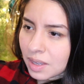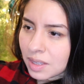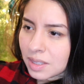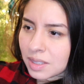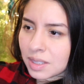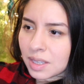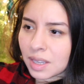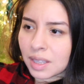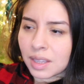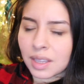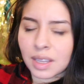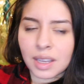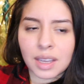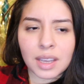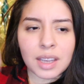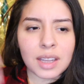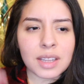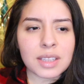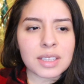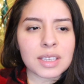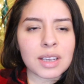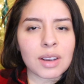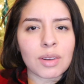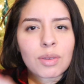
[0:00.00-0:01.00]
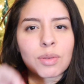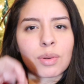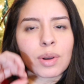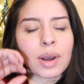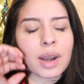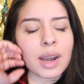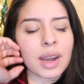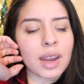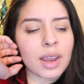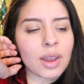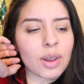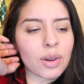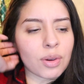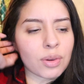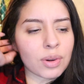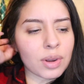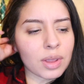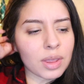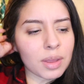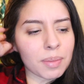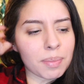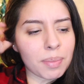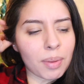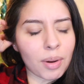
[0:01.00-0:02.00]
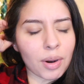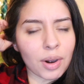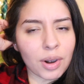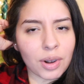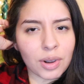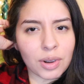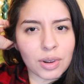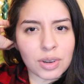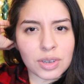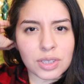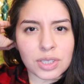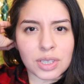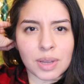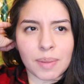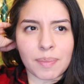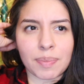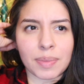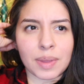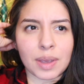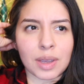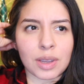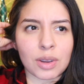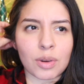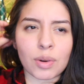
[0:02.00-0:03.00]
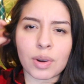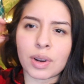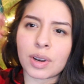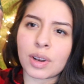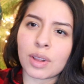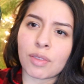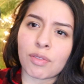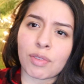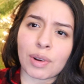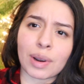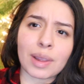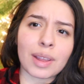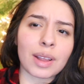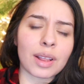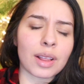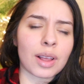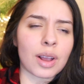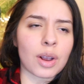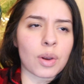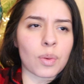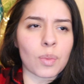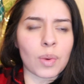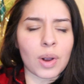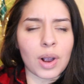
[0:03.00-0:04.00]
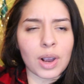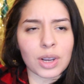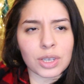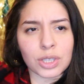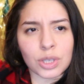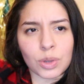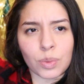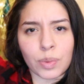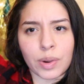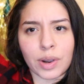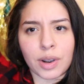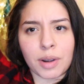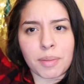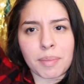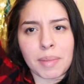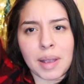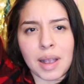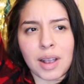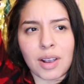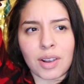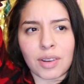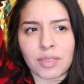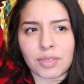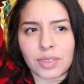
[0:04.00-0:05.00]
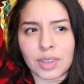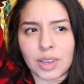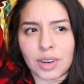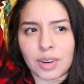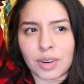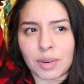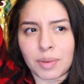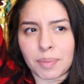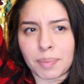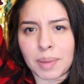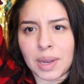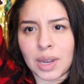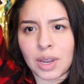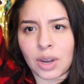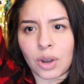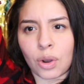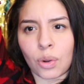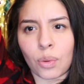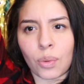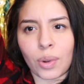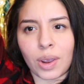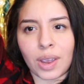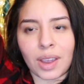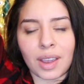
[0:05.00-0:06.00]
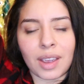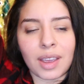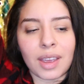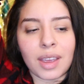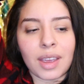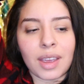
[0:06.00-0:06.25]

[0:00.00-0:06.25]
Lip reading: take the kids out running, go to the park or something, go on a really long walk to wear them out if they're being annoying.